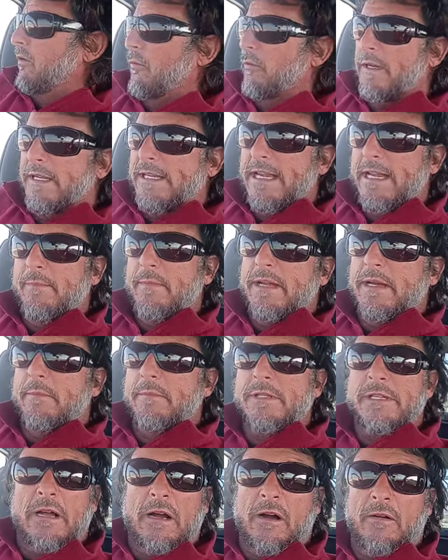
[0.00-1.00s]
redeeming
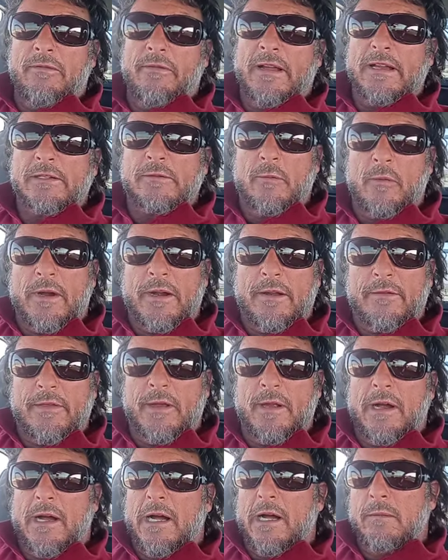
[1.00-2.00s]
himself as one of
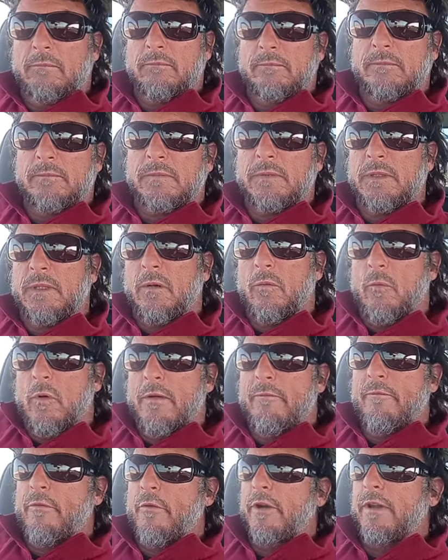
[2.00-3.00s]
the um,
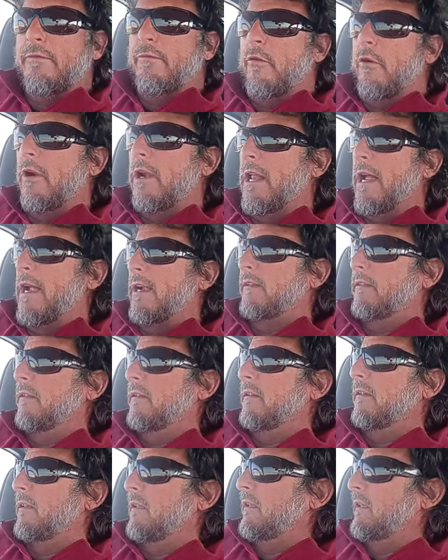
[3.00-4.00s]
144 elect
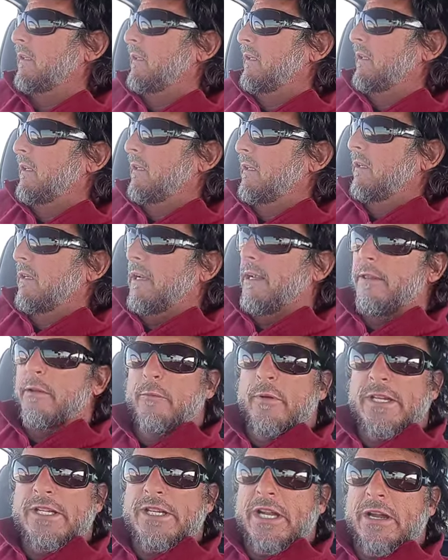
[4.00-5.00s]
in
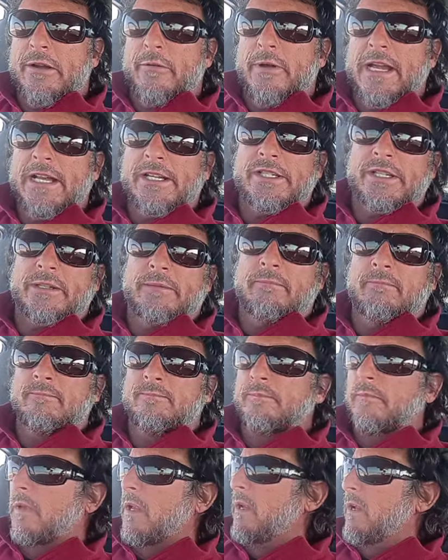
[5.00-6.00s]
the regeneration.
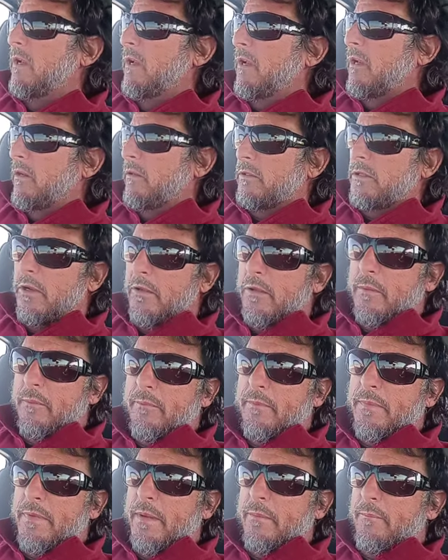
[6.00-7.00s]
So, the,
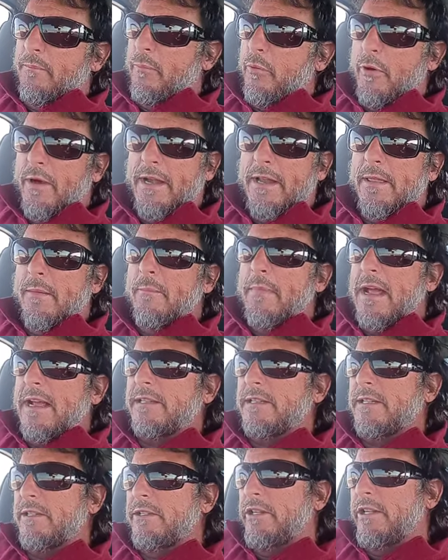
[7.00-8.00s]
the point of the
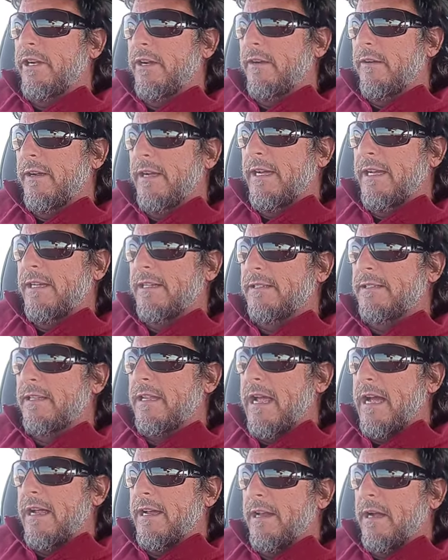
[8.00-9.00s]
message here is
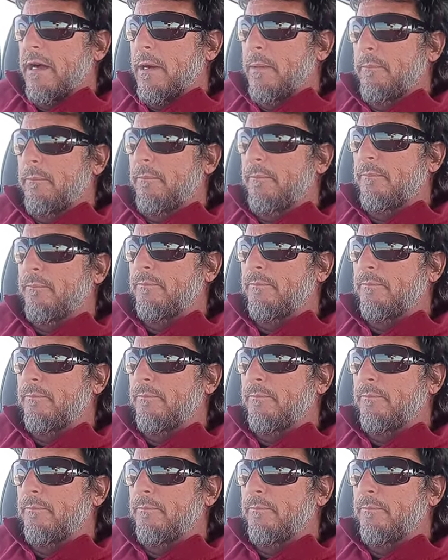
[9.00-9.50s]
that um,